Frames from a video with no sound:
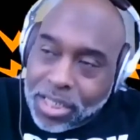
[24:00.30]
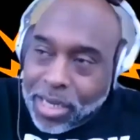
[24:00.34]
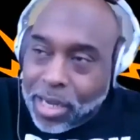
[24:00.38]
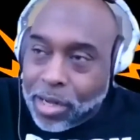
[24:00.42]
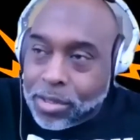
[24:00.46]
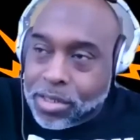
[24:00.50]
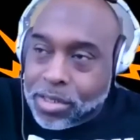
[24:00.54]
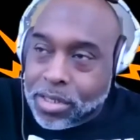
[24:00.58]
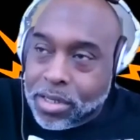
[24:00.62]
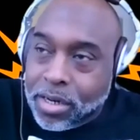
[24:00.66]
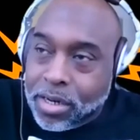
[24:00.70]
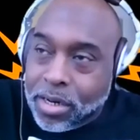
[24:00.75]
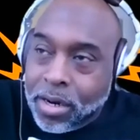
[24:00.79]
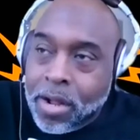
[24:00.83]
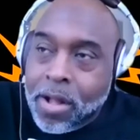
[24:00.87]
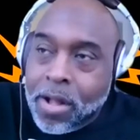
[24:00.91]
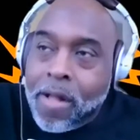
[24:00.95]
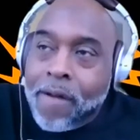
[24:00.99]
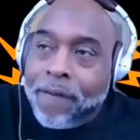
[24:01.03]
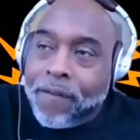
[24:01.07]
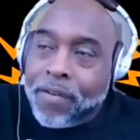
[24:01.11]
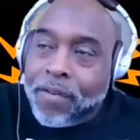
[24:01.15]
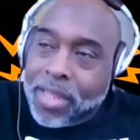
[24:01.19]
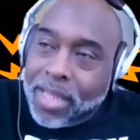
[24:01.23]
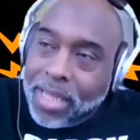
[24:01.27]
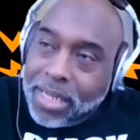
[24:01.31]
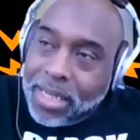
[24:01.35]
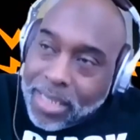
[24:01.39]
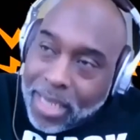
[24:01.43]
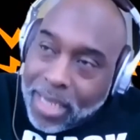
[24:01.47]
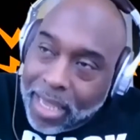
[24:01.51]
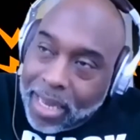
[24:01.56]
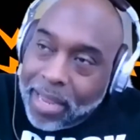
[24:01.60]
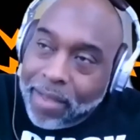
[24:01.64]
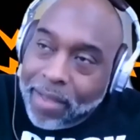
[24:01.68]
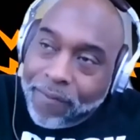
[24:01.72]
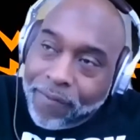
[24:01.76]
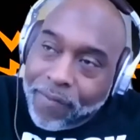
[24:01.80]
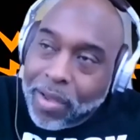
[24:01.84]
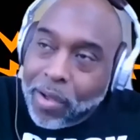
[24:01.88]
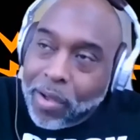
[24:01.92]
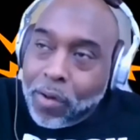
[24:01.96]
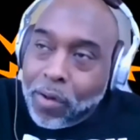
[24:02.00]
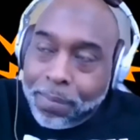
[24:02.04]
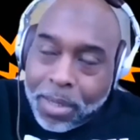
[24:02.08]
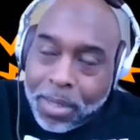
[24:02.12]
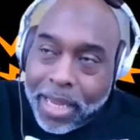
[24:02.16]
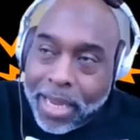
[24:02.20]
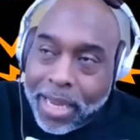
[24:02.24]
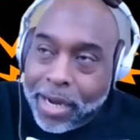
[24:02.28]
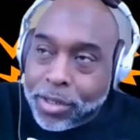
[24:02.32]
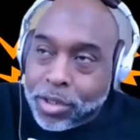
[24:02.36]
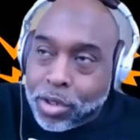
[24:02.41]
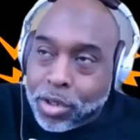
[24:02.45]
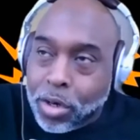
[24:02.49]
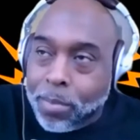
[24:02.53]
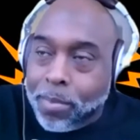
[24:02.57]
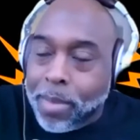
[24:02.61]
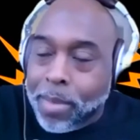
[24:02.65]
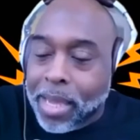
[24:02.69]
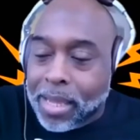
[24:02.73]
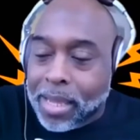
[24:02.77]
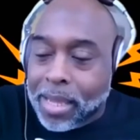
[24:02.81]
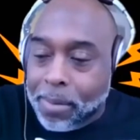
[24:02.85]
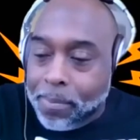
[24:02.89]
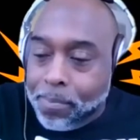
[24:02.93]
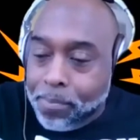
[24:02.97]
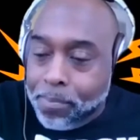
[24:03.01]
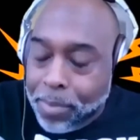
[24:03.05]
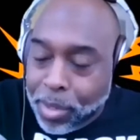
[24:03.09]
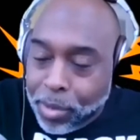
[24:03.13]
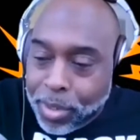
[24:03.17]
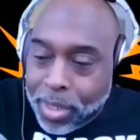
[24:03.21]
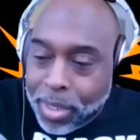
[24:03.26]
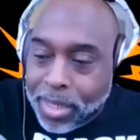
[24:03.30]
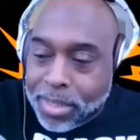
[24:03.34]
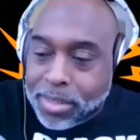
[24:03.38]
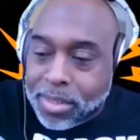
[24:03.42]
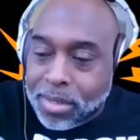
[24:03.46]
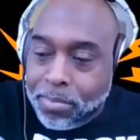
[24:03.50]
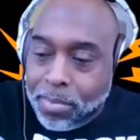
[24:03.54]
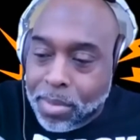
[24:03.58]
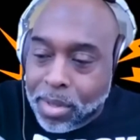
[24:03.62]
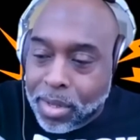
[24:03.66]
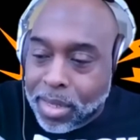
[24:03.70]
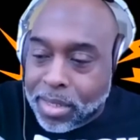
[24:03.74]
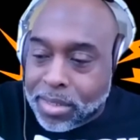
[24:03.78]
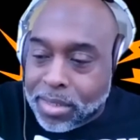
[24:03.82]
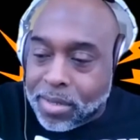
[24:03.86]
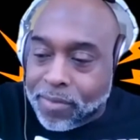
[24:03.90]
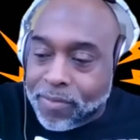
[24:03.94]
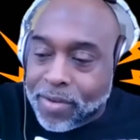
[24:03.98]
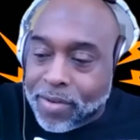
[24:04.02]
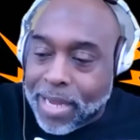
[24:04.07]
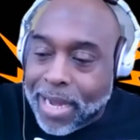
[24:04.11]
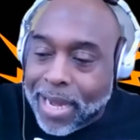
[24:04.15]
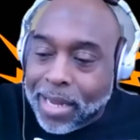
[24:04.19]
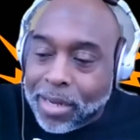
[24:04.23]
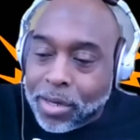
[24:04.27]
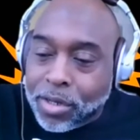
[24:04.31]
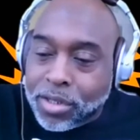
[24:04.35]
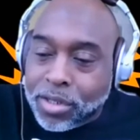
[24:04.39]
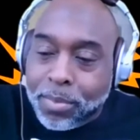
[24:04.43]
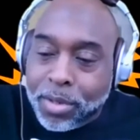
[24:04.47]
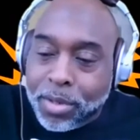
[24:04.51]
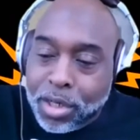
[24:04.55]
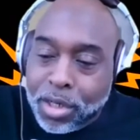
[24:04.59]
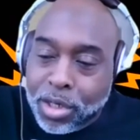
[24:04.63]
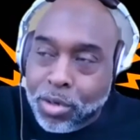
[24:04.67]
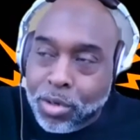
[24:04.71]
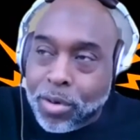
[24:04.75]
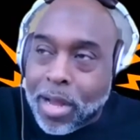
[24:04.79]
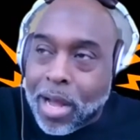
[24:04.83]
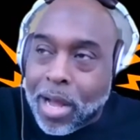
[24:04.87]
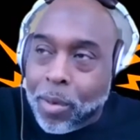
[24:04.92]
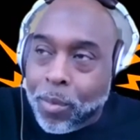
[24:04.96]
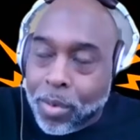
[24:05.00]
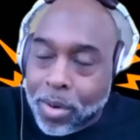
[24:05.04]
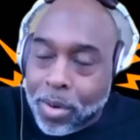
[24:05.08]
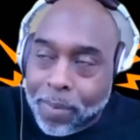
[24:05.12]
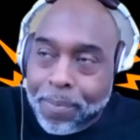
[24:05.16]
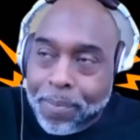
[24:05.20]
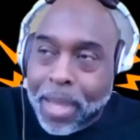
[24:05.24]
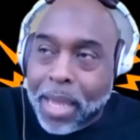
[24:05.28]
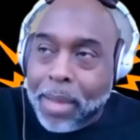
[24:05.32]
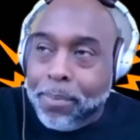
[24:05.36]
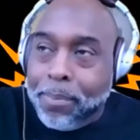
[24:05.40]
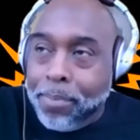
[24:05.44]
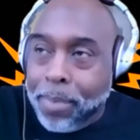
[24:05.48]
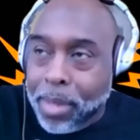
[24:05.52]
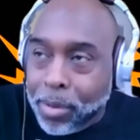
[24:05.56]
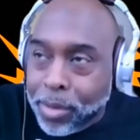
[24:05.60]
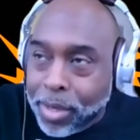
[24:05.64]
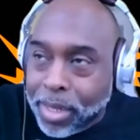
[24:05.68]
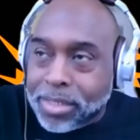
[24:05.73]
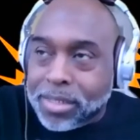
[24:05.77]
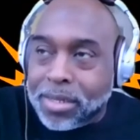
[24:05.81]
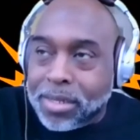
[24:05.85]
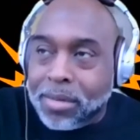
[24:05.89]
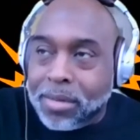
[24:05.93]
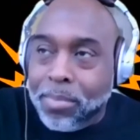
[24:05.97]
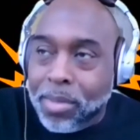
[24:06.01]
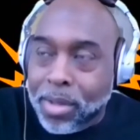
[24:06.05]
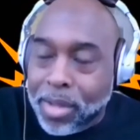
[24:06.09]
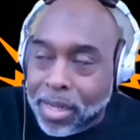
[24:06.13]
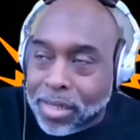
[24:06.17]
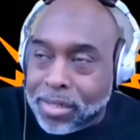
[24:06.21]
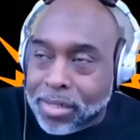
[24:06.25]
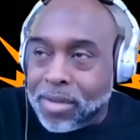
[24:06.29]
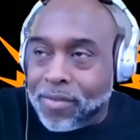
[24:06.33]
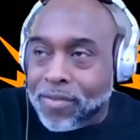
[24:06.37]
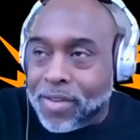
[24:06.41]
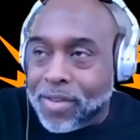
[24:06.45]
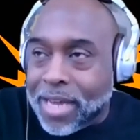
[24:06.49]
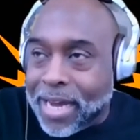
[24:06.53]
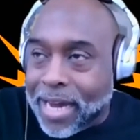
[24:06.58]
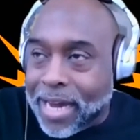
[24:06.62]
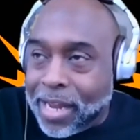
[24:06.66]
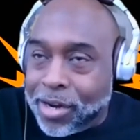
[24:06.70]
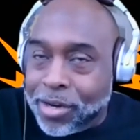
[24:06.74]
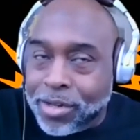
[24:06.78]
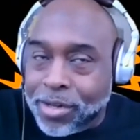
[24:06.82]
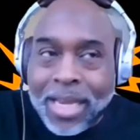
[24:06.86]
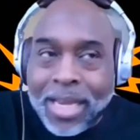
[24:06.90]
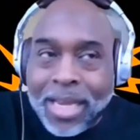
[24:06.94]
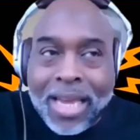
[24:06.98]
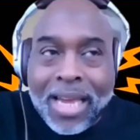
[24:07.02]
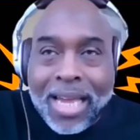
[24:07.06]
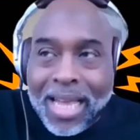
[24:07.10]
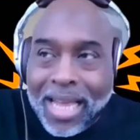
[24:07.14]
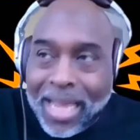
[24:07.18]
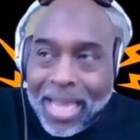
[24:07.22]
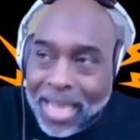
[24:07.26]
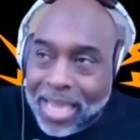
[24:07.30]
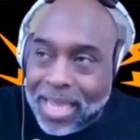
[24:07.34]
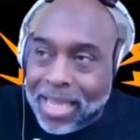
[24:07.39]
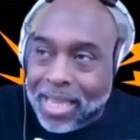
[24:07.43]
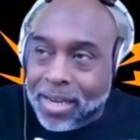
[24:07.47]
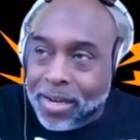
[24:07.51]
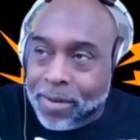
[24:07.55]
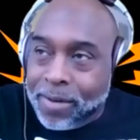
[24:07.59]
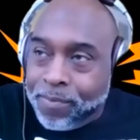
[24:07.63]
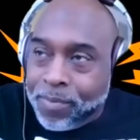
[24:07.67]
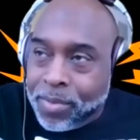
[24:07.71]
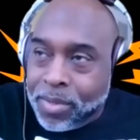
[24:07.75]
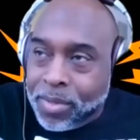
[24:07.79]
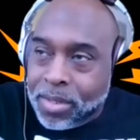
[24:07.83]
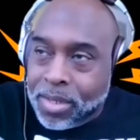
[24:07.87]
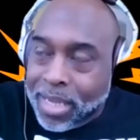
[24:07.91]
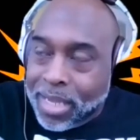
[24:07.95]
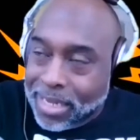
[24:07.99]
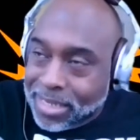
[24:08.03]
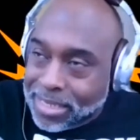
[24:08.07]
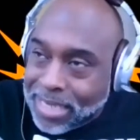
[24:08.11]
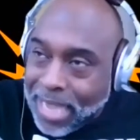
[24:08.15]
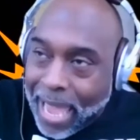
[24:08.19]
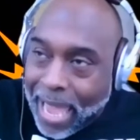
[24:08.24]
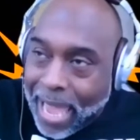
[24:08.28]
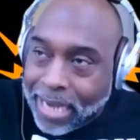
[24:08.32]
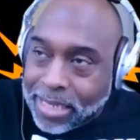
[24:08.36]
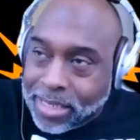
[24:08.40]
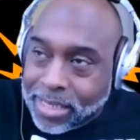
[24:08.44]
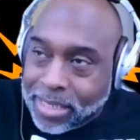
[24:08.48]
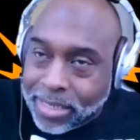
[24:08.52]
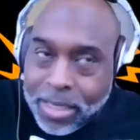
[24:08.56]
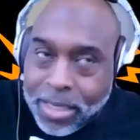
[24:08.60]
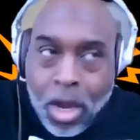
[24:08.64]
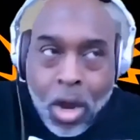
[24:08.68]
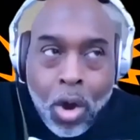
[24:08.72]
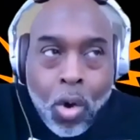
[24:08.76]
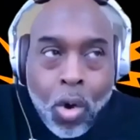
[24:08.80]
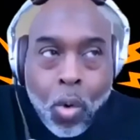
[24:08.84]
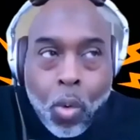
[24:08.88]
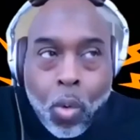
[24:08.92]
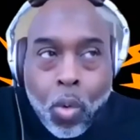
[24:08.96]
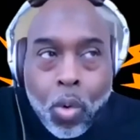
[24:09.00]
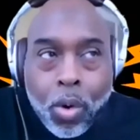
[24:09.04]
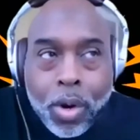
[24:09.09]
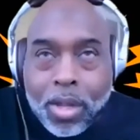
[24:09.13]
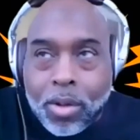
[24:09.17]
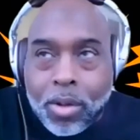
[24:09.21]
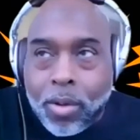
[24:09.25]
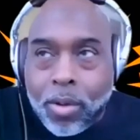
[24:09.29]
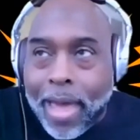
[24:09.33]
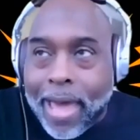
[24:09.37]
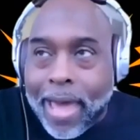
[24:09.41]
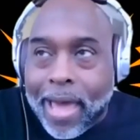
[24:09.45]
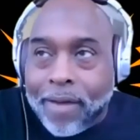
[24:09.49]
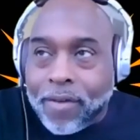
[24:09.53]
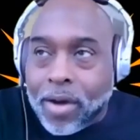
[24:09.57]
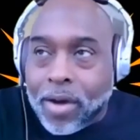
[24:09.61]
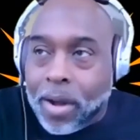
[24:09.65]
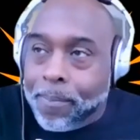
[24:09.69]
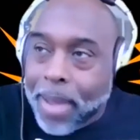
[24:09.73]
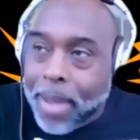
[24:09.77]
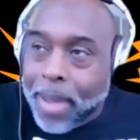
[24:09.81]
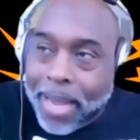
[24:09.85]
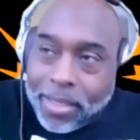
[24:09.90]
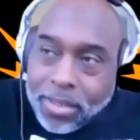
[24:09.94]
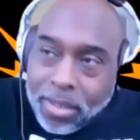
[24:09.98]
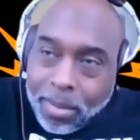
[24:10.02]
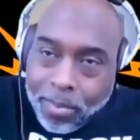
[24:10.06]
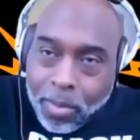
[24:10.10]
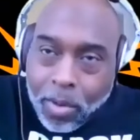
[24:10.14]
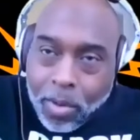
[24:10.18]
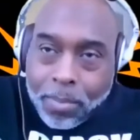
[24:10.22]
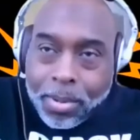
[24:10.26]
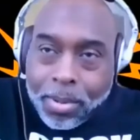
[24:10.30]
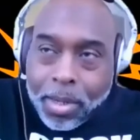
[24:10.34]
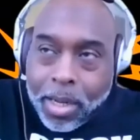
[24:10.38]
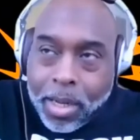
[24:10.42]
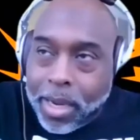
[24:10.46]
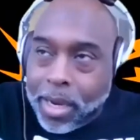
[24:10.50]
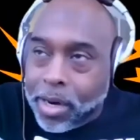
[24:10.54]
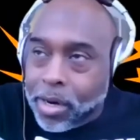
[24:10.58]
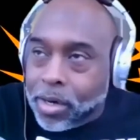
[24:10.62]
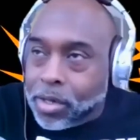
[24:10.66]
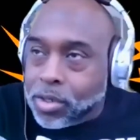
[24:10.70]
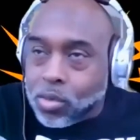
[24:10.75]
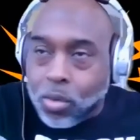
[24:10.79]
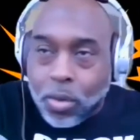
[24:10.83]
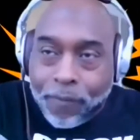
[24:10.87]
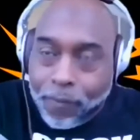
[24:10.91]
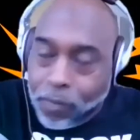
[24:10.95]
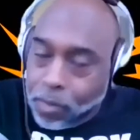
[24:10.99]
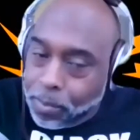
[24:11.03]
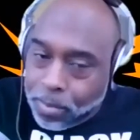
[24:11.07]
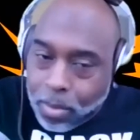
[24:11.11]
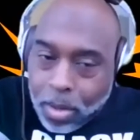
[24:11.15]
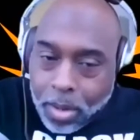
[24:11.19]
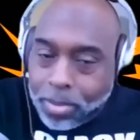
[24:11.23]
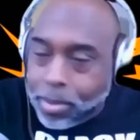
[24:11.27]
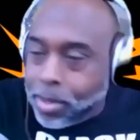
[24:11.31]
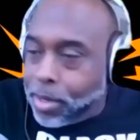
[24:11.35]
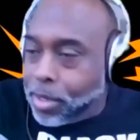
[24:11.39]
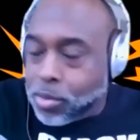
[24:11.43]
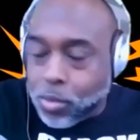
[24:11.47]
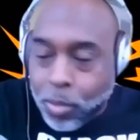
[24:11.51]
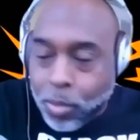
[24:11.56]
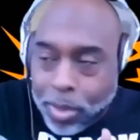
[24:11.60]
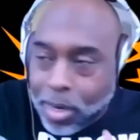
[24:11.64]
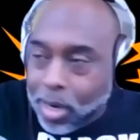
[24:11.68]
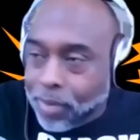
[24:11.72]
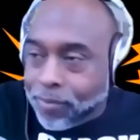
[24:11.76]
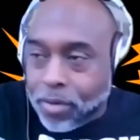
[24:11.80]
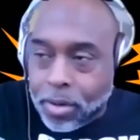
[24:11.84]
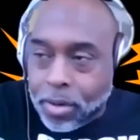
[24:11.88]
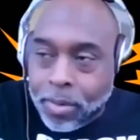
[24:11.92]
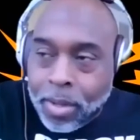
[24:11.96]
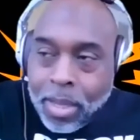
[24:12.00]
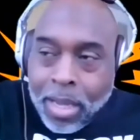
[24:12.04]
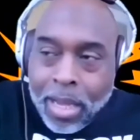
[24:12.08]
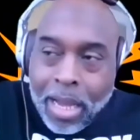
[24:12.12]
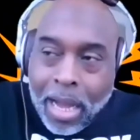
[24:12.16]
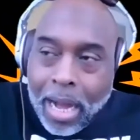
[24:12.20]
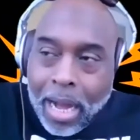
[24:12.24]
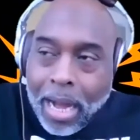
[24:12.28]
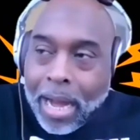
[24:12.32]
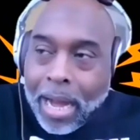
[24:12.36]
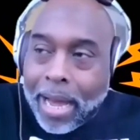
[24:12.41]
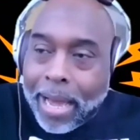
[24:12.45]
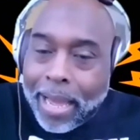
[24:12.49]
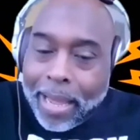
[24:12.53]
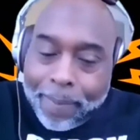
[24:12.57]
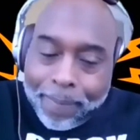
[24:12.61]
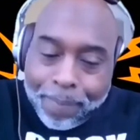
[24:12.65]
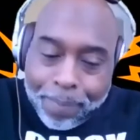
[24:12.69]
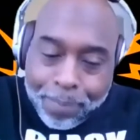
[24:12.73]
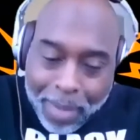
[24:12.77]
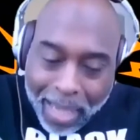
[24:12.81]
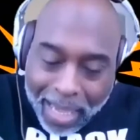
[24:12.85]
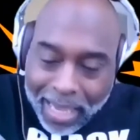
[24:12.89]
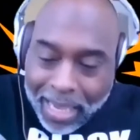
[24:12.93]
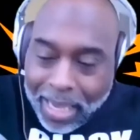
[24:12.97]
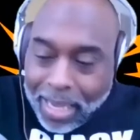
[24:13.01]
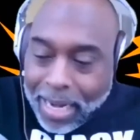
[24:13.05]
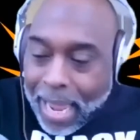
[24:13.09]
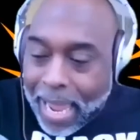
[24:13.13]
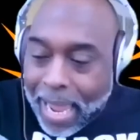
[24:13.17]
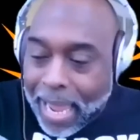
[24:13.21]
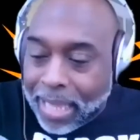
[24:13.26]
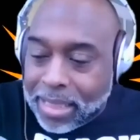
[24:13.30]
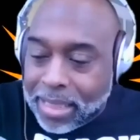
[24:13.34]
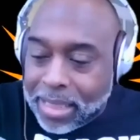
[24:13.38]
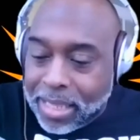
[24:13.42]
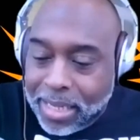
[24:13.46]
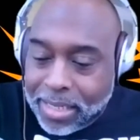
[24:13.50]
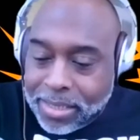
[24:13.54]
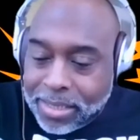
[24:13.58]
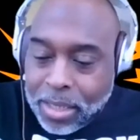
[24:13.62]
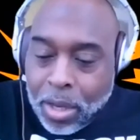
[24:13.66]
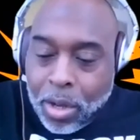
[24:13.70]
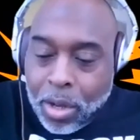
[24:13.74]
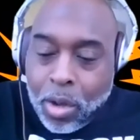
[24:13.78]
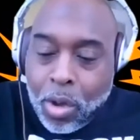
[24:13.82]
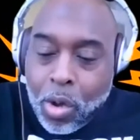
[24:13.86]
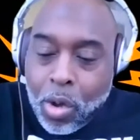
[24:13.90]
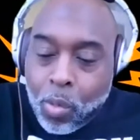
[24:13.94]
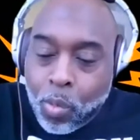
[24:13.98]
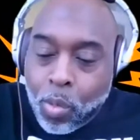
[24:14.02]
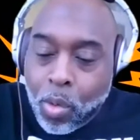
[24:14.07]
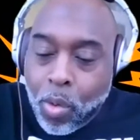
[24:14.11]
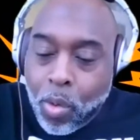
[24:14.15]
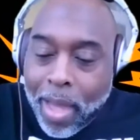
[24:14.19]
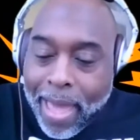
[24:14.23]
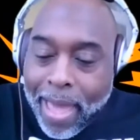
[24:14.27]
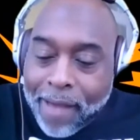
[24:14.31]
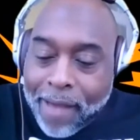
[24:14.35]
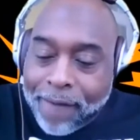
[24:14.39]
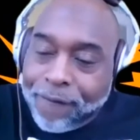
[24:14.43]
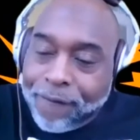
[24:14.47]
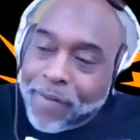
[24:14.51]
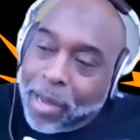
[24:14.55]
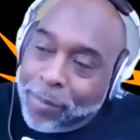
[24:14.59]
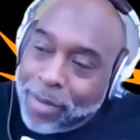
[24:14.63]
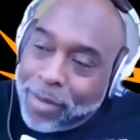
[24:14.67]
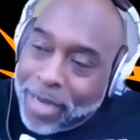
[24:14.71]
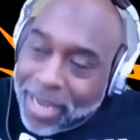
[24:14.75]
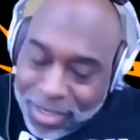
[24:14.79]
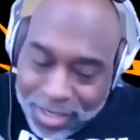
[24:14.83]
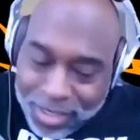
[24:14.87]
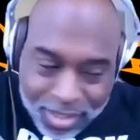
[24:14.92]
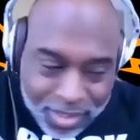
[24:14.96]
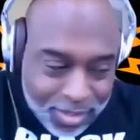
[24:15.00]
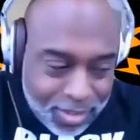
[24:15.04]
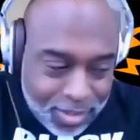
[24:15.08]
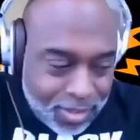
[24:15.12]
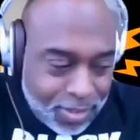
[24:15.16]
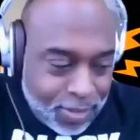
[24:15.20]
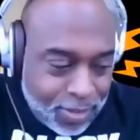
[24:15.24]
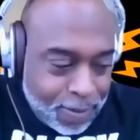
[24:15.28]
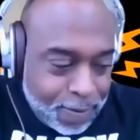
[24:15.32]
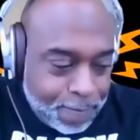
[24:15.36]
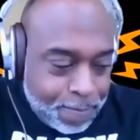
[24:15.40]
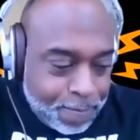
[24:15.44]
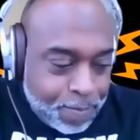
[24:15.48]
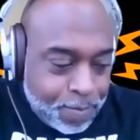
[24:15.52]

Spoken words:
shelter for these NFL players that are making millions and millions of dollars, but do not want to pay millions and millions of dollars in taxes. Or you'll have basketball players or football players, whatever high paid athletes will have foundations.